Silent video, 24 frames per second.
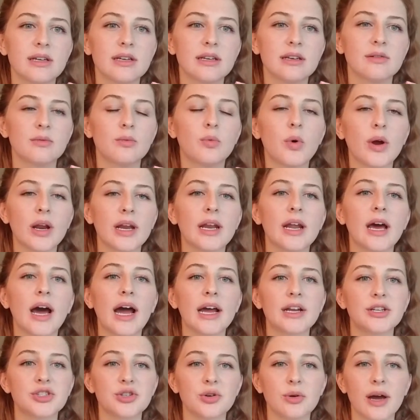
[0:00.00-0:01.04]
when
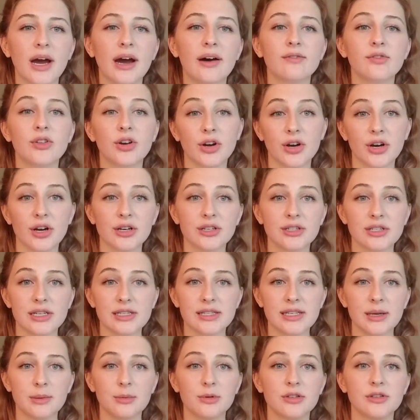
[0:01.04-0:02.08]
I do have the urge,
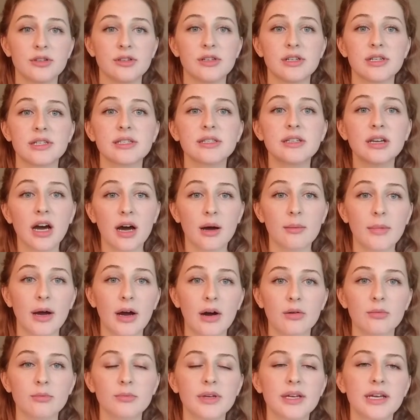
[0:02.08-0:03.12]
it's able to just come
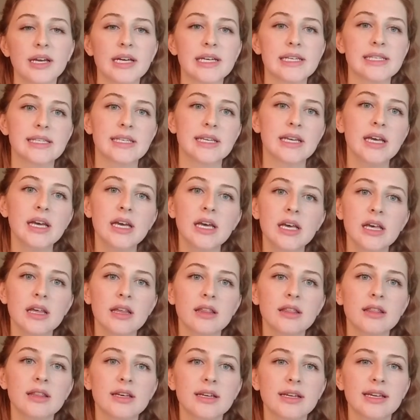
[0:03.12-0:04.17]
out, because
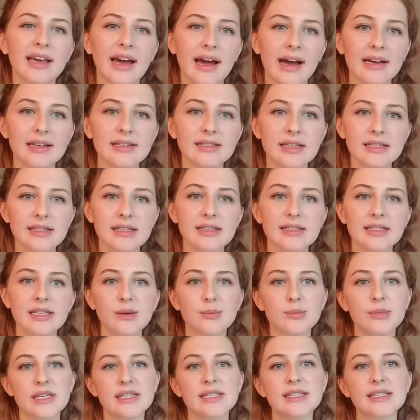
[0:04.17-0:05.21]
the gas doesn't
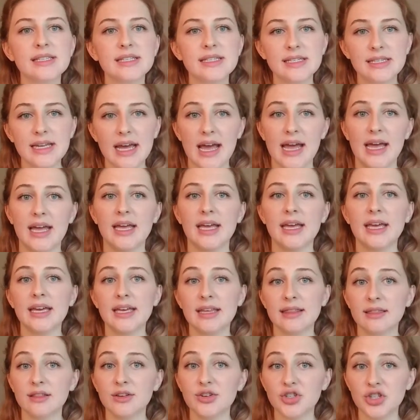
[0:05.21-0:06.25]
seem to stay
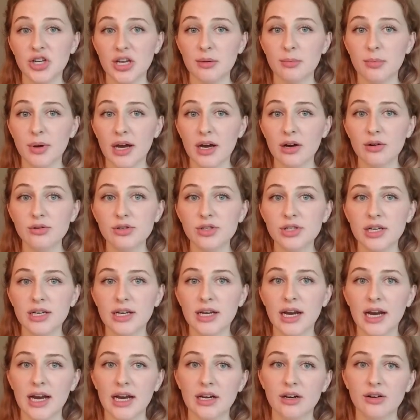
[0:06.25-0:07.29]
in the J pouch. It
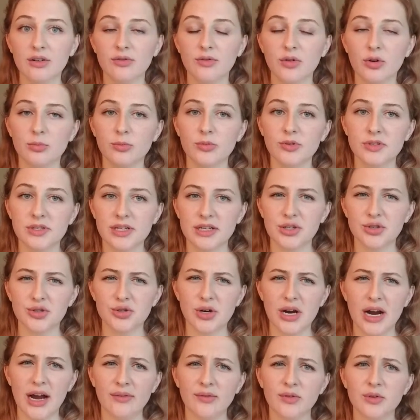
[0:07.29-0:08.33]
kind of almost like
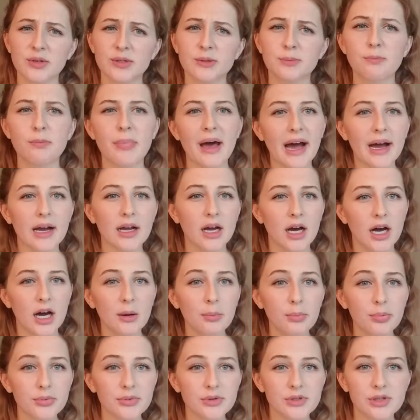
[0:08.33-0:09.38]
travels back
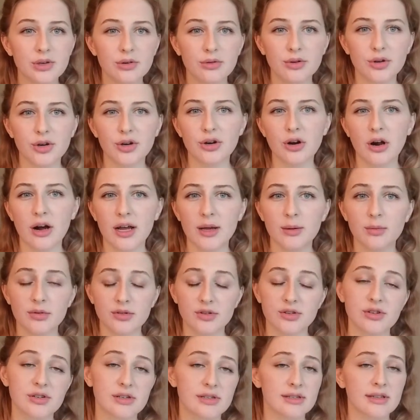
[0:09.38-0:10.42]
up, so you're not able
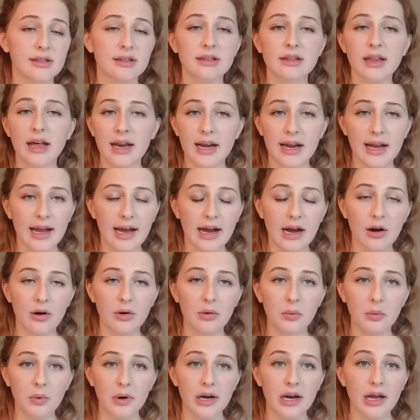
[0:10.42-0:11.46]
to just let it
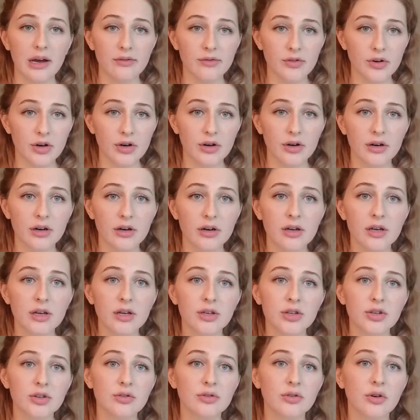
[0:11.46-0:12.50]
out whenever
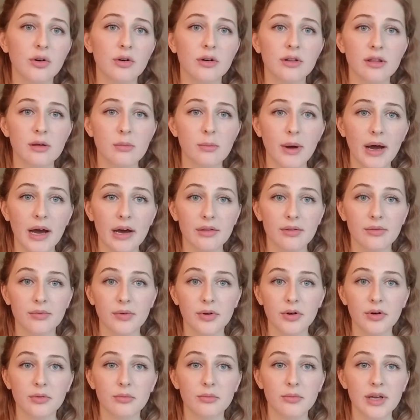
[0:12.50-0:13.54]
you go to the
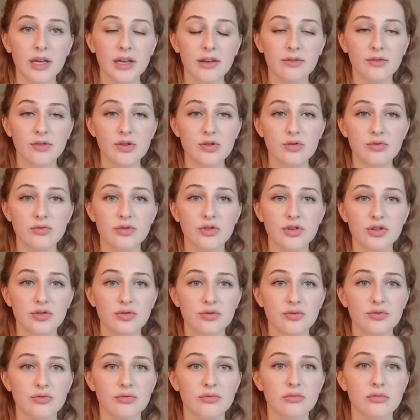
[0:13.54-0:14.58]
bathroom if you
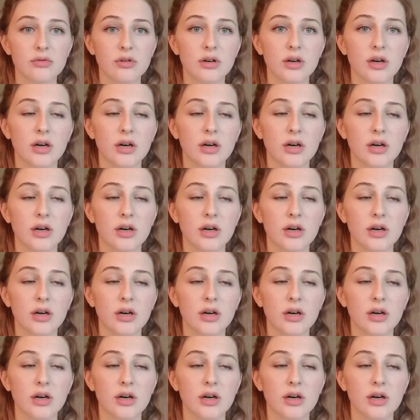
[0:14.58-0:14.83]
do